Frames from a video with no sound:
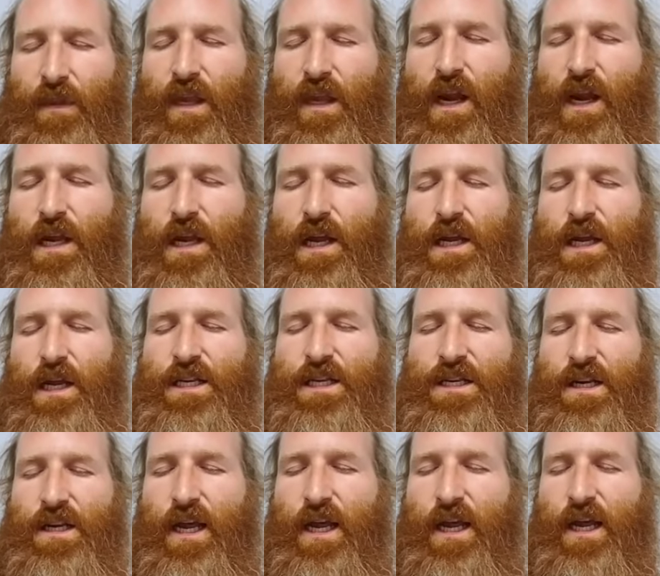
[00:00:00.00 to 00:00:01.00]

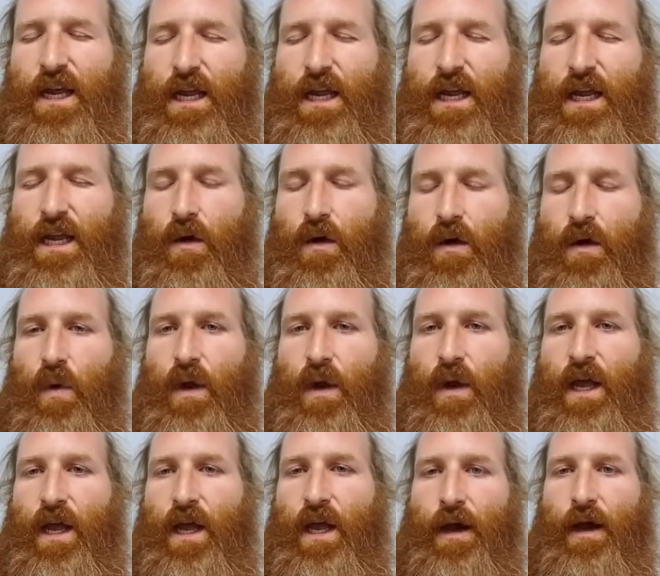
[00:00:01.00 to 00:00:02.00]
Yesterday, we had
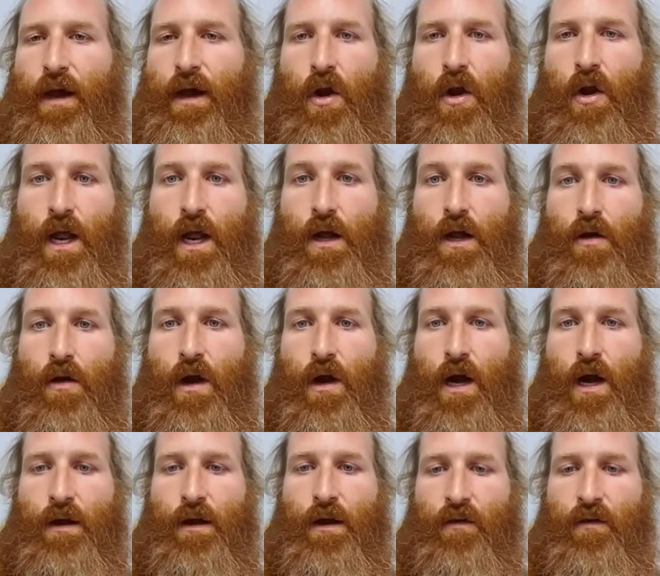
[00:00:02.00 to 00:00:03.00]
about
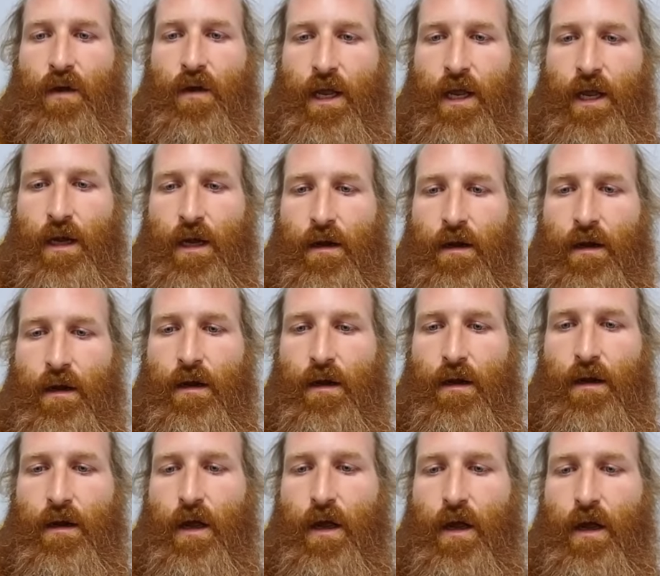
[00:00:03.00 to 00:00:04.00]
$9,000 come in,
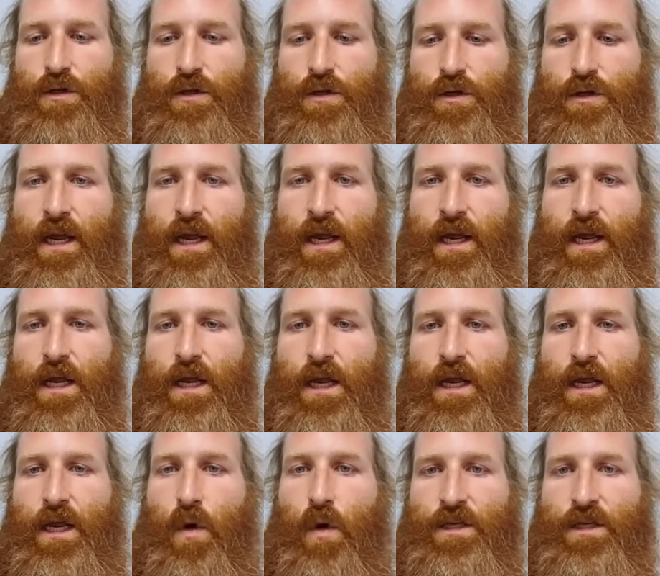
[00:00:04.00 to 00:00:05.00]
which will be
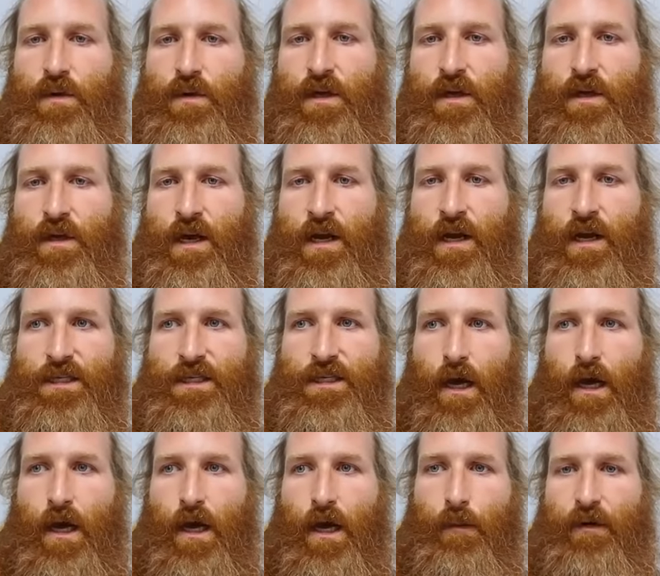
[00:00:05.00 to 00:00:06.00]
with us within the next
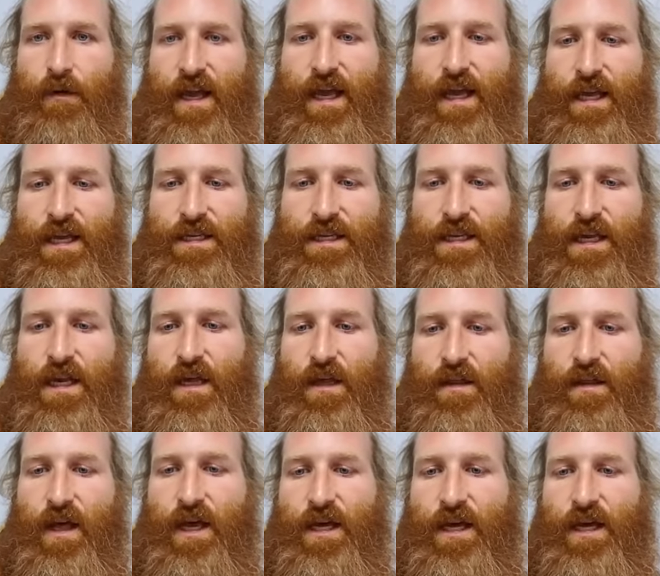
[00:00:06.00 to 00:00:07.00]
couple of days.
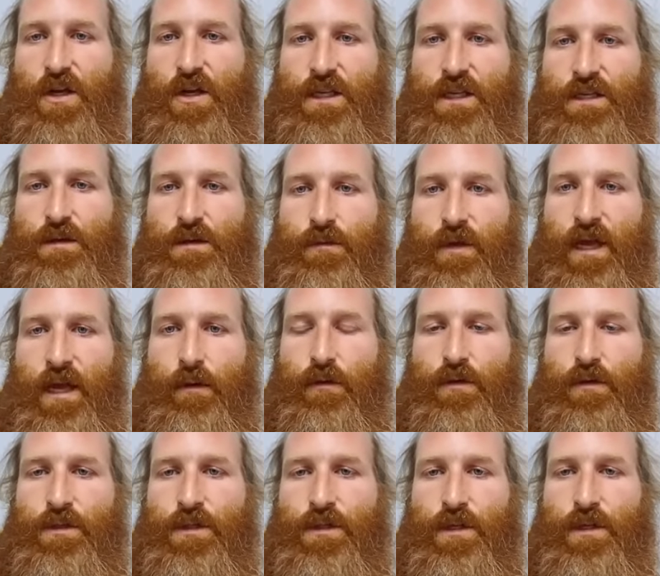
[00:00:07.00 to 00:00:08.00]
That's going to be able
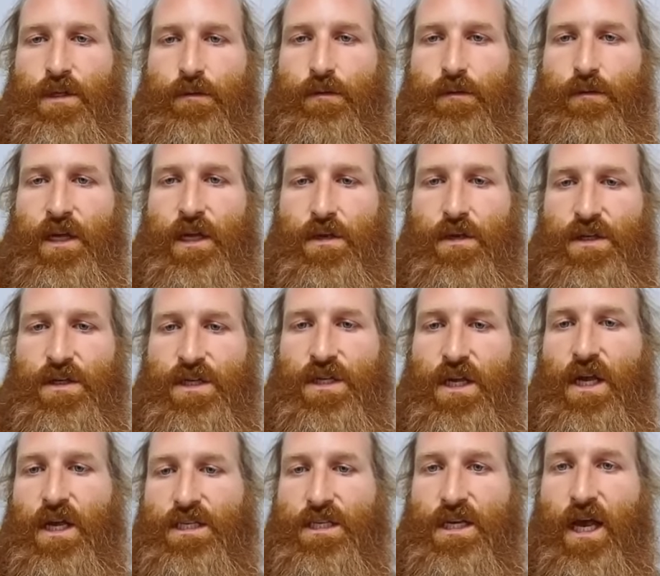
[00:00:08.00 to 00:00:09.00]
to be used
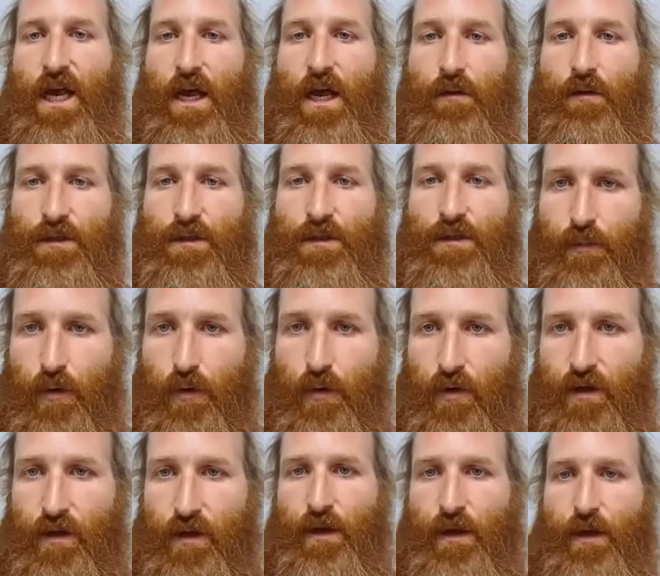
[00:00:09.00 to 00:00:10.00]
to help support the
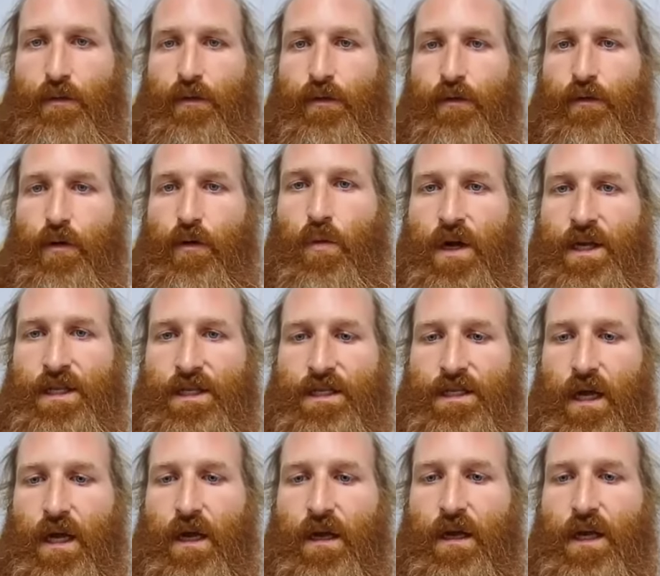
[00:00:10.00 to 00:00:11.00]
people through winter,
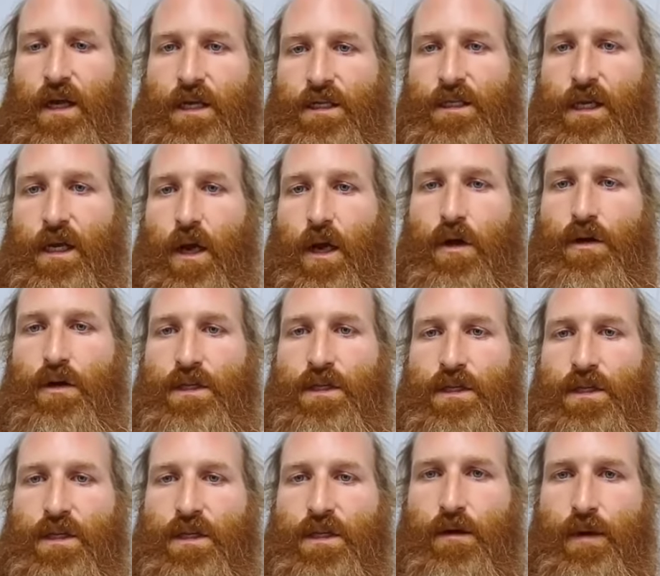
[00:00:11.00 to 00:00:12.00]
to go to the
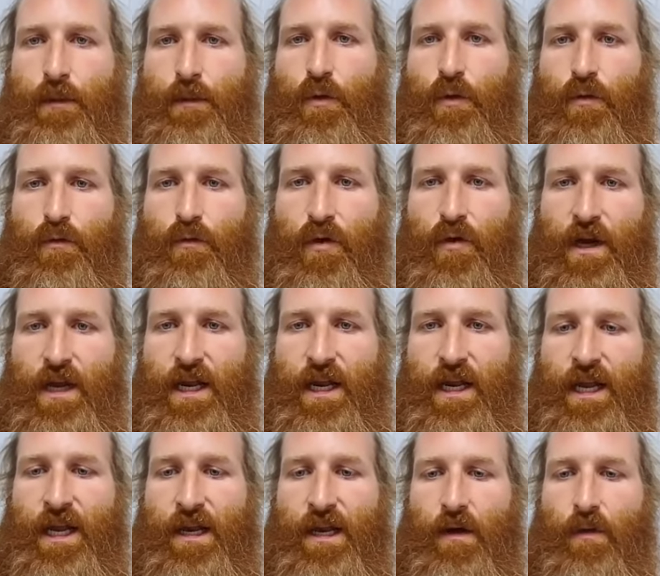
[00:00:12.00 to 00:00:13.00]
people that really need
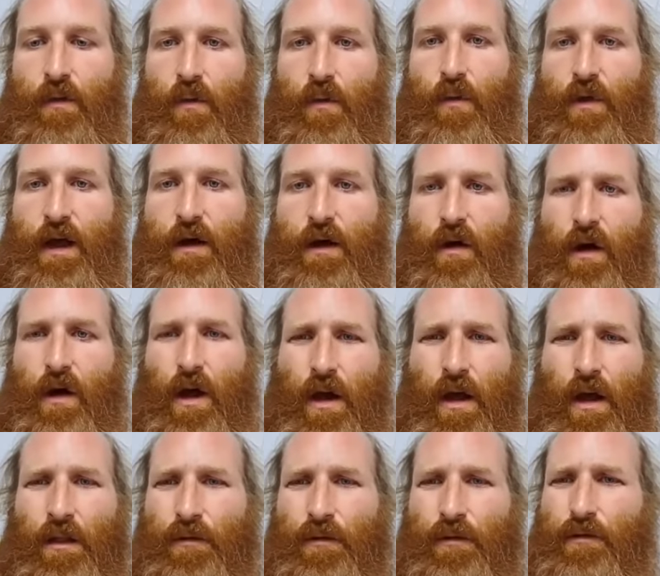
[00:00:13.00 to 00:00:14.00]
it without going
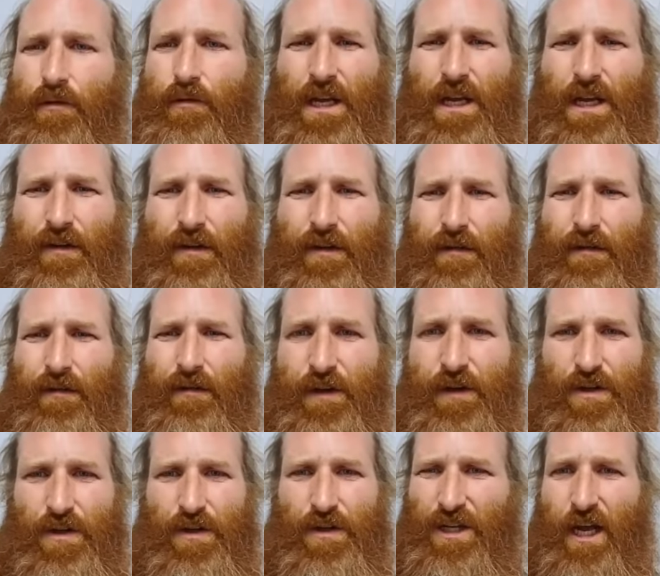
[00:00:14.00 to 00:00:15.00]
through a ton of official
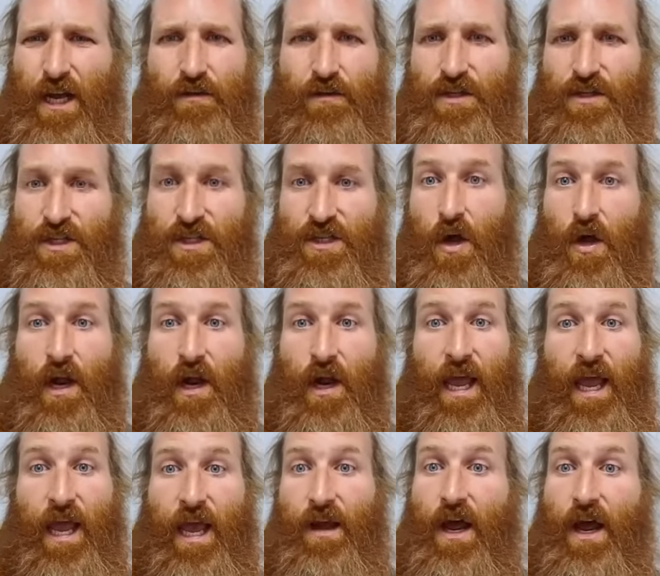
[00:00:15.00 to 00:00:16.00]
channels, just going ahead
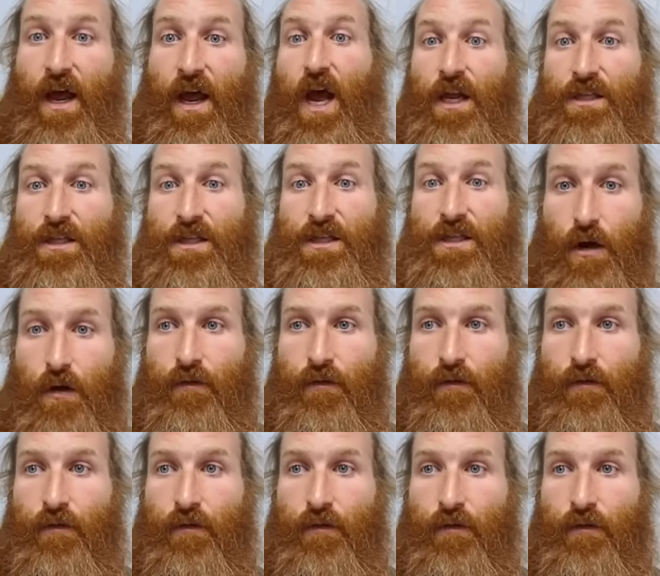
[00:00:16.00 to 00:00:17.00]
and solving
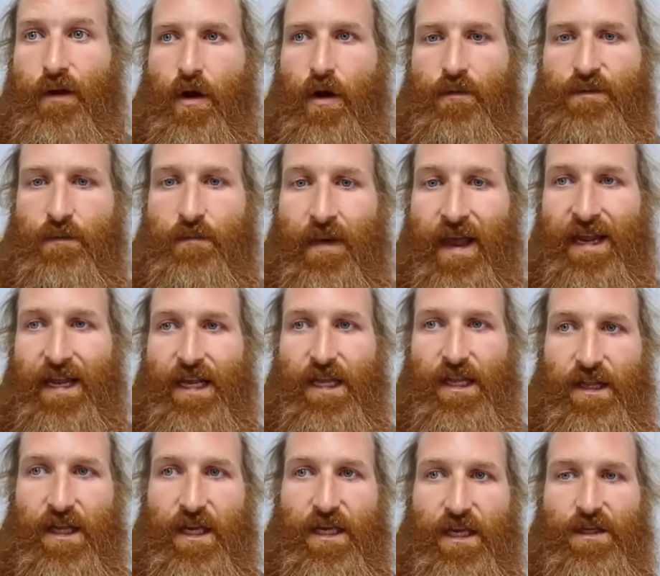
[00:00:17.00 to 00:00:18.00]
problems and making
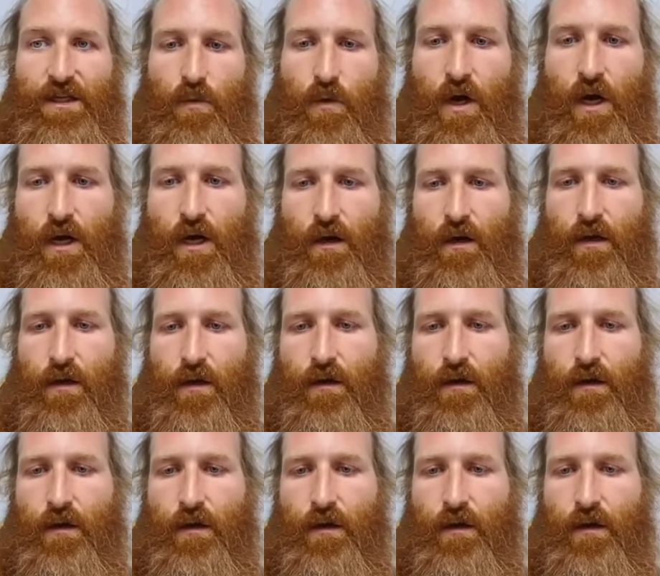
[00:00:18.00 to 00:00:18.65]
things work.